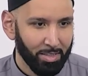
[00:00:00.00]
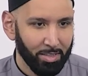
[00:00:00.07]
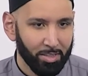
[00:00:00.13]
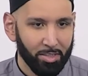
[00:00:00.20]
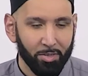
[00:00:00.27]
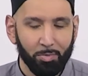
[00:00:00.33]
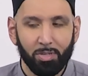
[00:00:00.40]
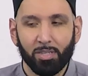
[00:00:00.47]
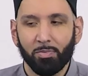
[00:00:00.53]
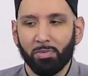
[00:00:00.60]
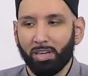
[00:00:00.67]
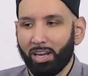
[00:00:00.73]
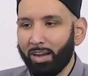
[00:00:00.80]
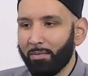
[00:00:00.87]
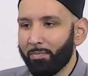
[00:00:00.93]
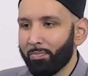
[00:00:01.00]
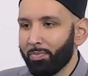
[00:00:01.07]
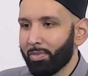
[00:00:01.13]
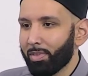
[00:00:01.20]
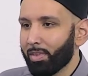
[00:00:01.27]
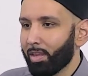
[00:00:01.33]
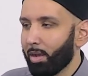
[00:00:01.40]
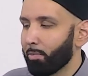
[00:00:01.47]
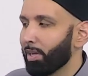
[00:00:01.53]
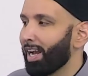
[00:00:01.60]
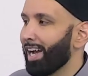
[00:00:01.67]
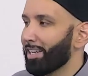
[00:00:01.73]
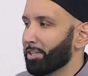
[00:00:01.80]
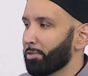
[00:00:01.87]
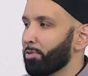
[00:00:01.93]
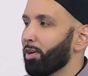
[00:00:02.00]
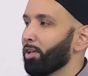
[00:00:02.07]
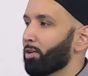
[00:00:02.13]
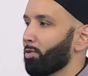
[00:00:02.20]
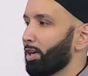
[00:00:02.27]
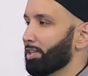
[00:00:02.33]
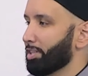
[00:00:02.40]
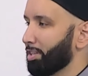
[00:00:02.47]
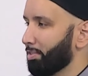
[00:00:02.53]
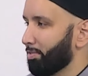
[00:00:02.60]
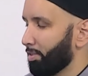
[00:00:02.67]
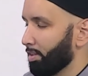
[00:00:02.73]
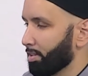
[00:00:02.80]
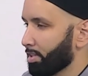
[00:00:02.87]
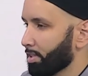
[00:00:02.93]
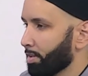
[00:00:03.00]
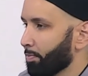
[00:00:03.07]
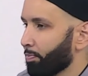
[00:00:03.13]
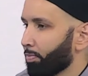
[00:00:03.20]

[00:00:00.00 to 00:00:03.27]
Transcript: So, Bismillah. I'm going to ask you all a question first.